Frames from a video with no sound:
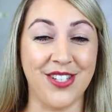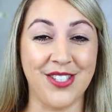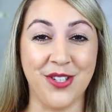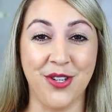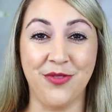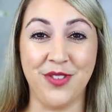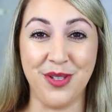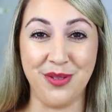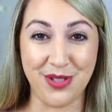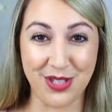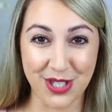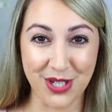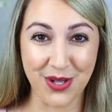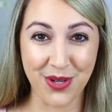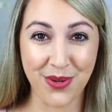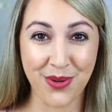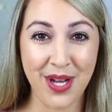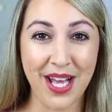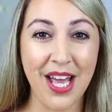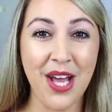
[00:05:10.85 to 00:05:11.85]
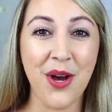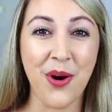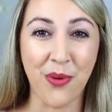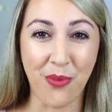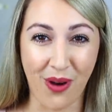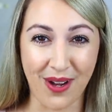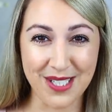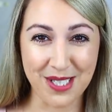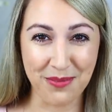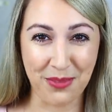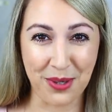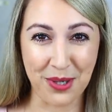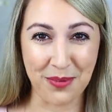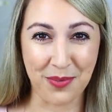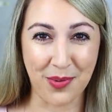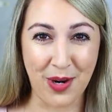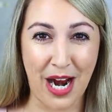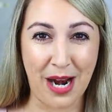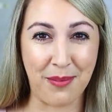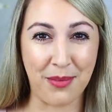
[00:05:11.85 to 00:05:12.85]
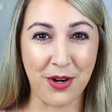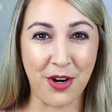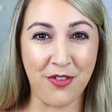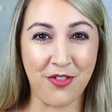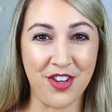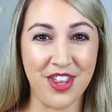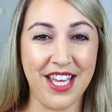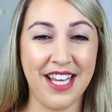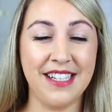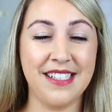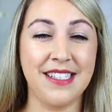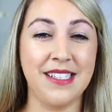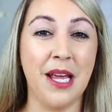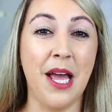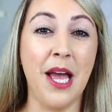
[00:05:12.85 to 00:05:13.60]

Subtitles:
So if you do want to put a primer over this,